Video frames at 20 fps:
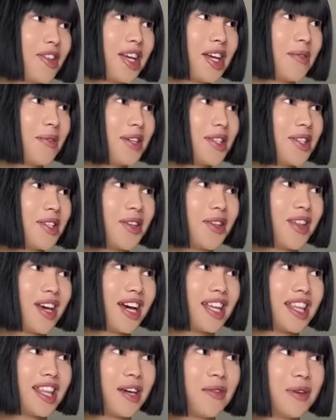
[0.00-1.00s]
I don't think he wants to do
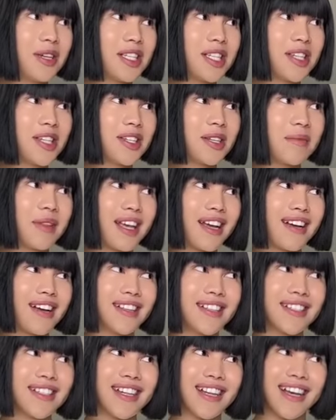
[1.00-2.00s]
that. I think he wants to do something
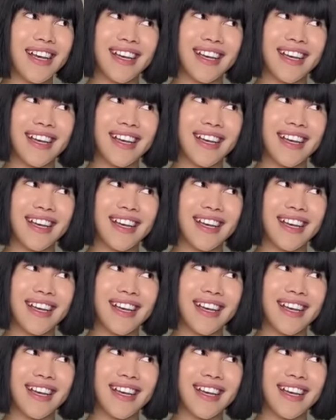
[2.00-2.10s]
else,